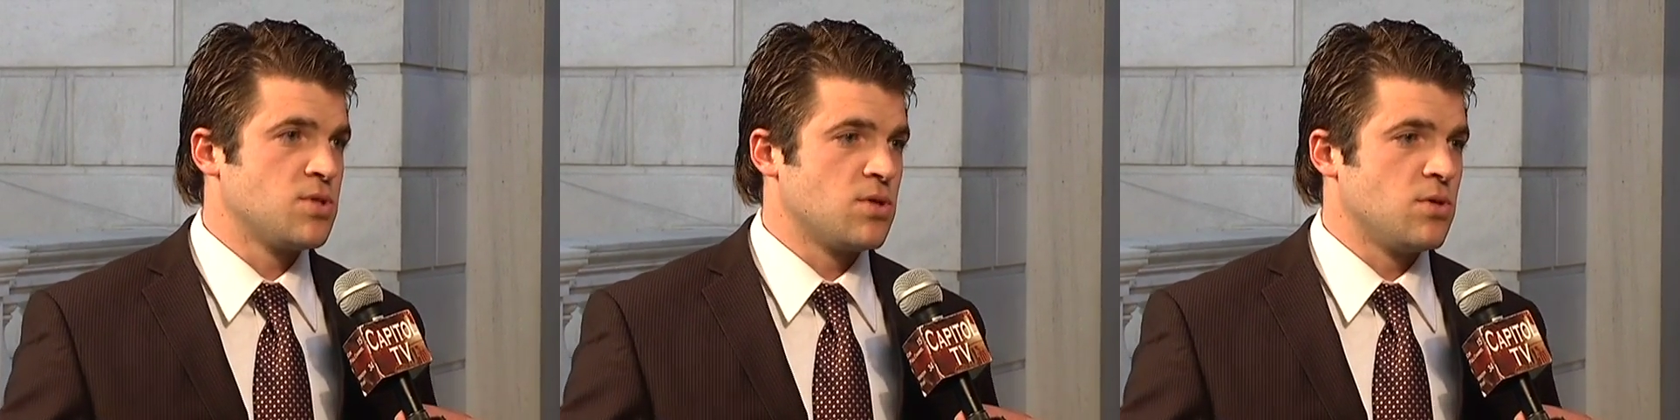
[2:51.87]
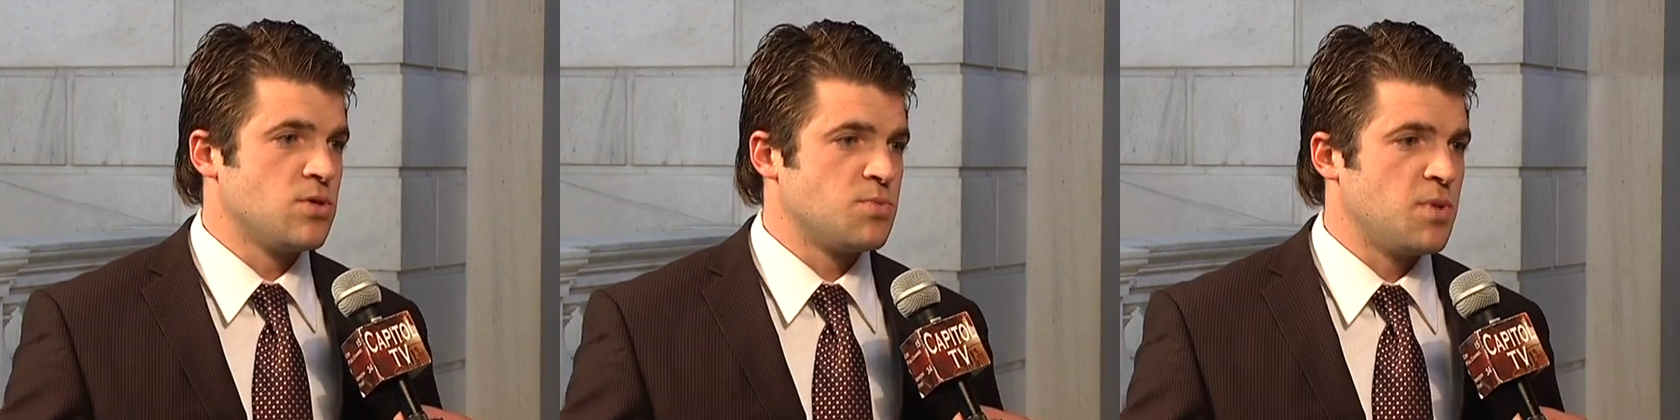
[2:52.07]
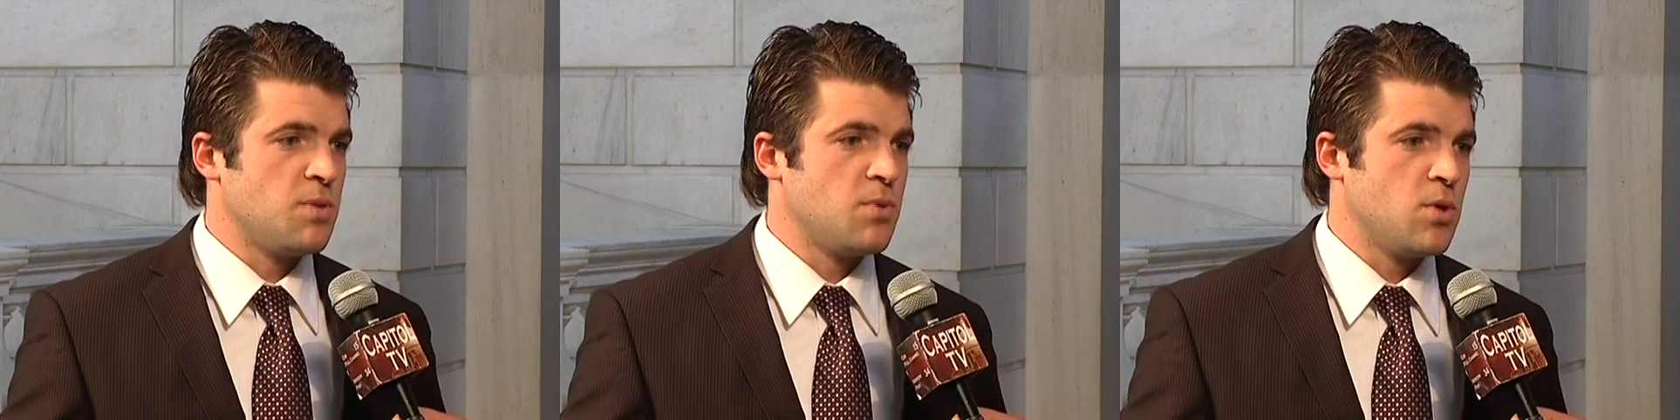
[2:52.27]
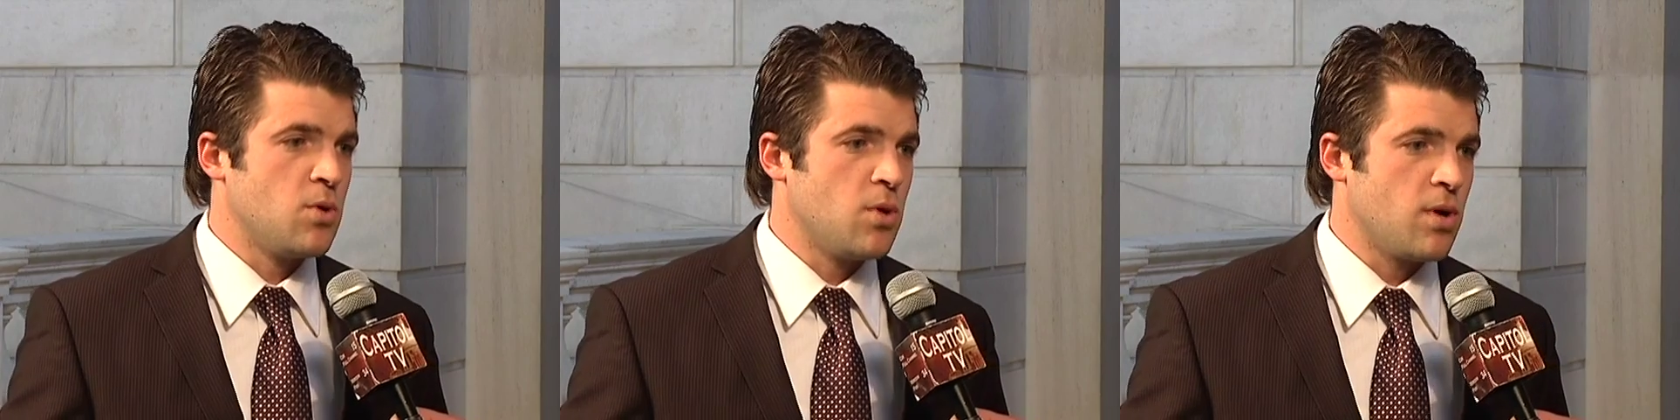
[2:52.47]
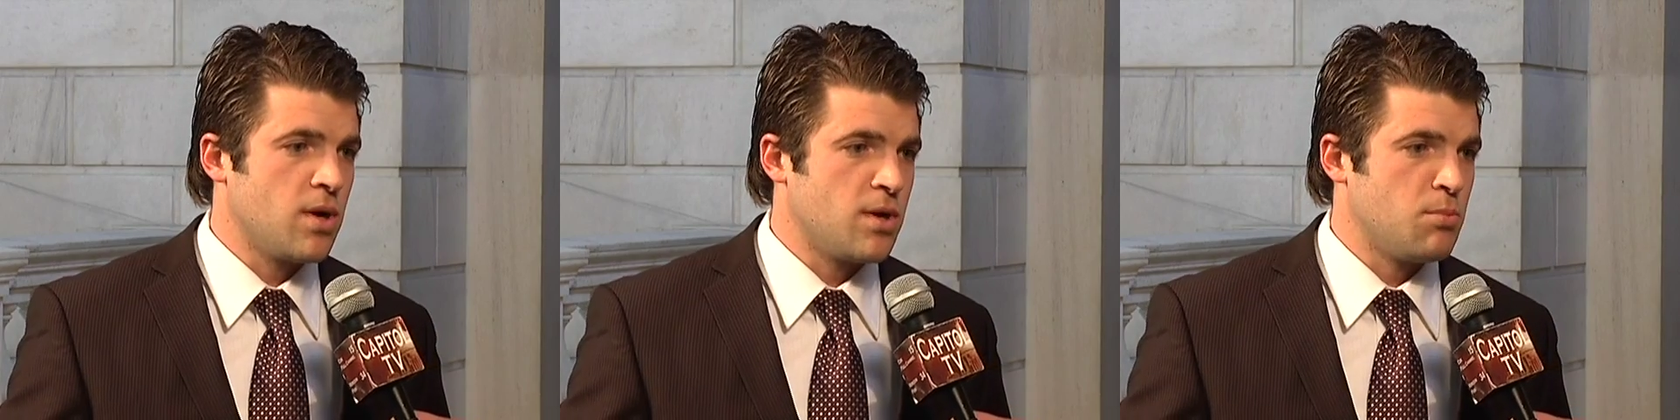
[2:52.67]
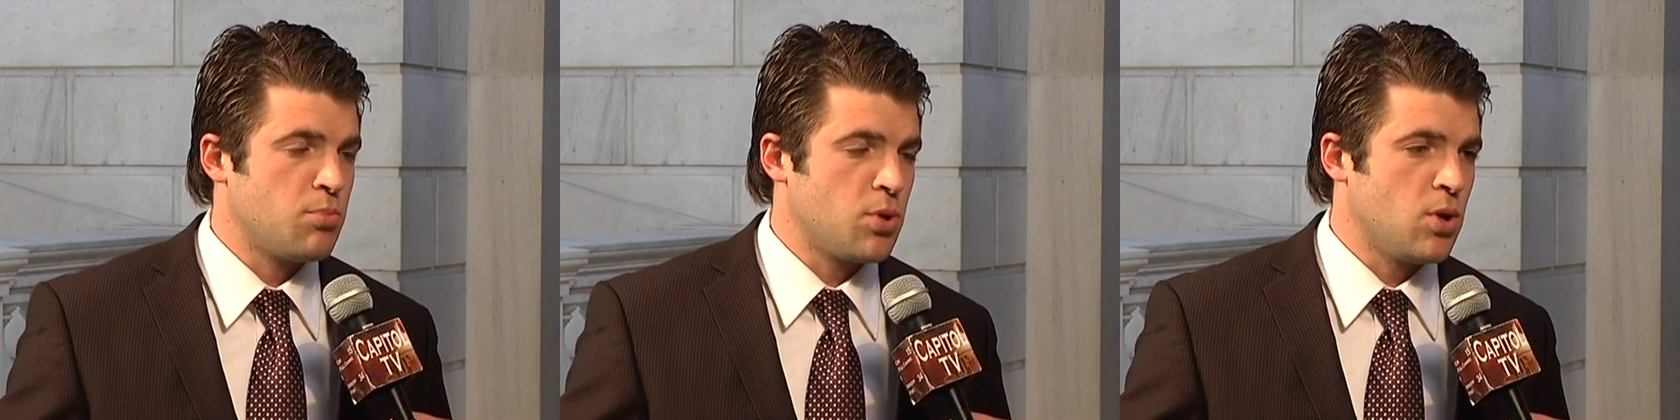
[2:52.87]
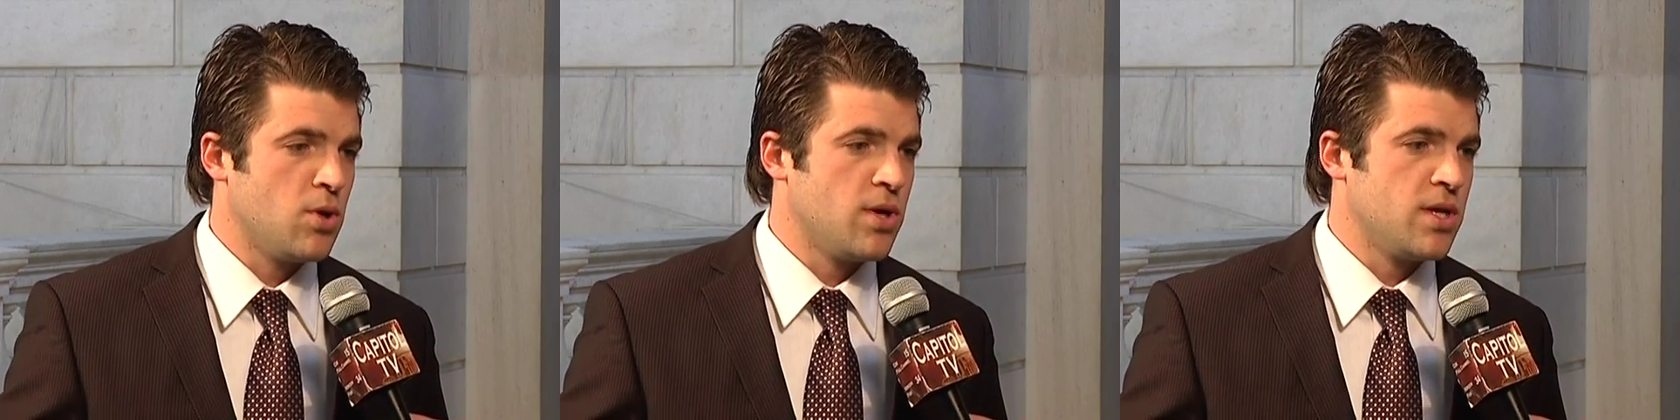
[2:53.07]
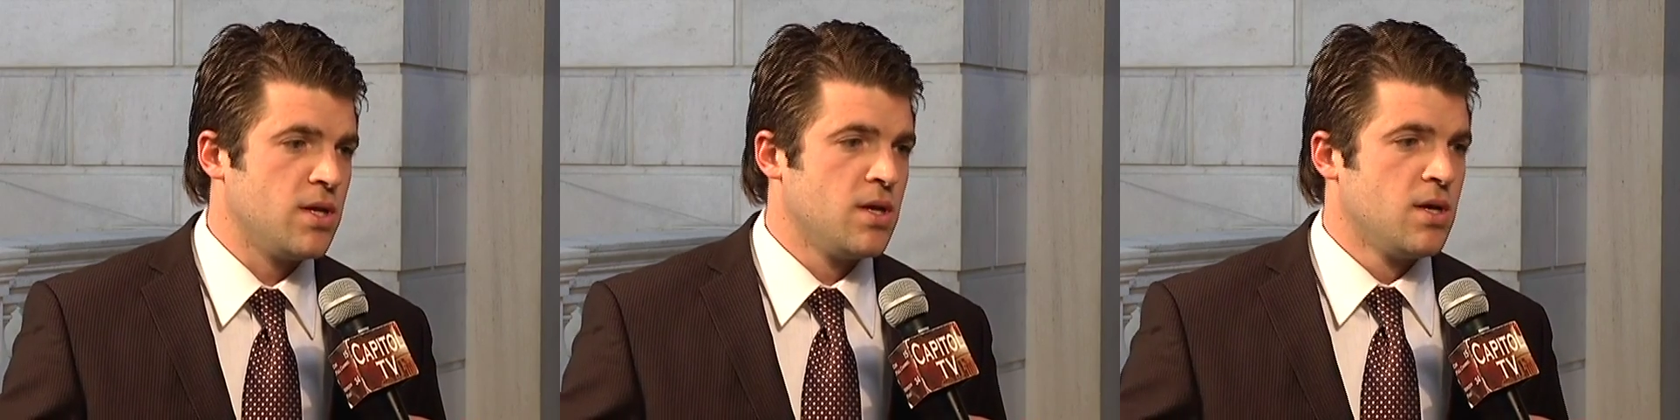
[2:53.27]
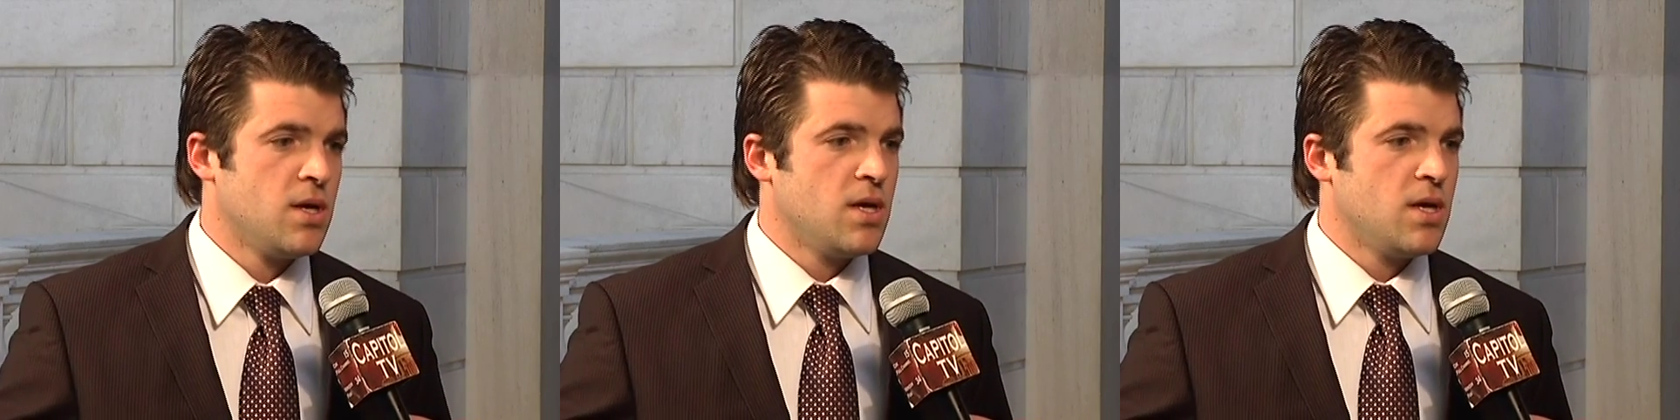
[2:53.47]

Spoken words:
So those people who are unemployed